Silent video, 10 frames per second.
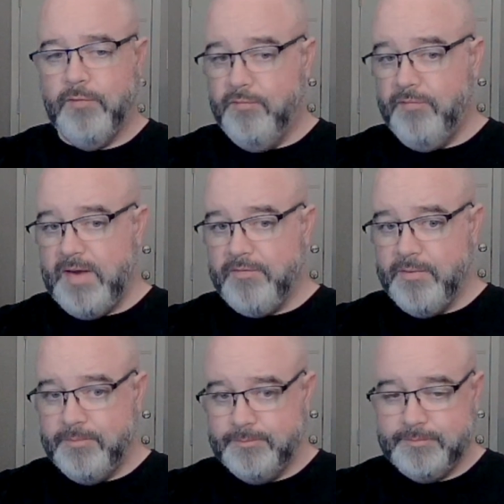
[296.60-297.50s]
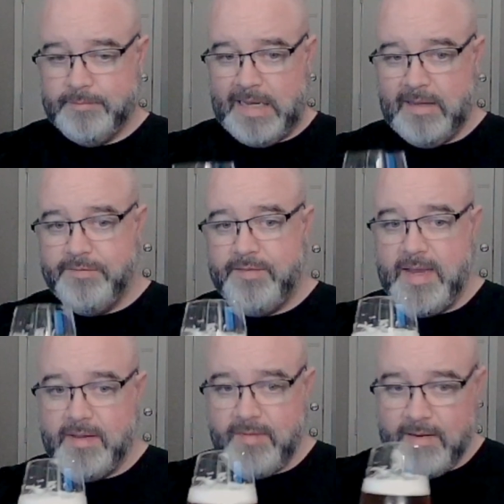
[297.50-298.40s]
For the flavor, let's
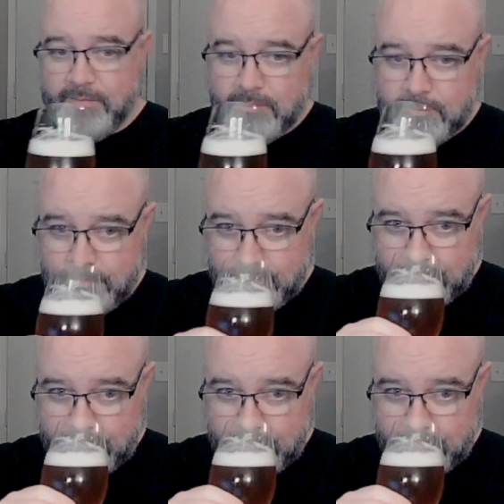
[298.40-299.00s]
take a taste.